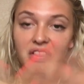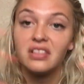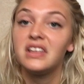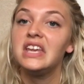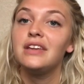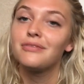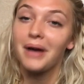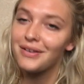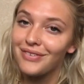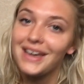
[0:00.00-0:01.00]
leave
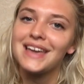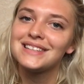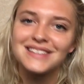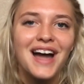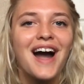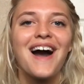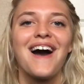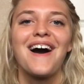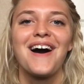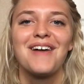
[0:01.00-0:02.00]
my face,
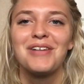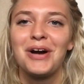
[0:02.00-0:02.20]
um,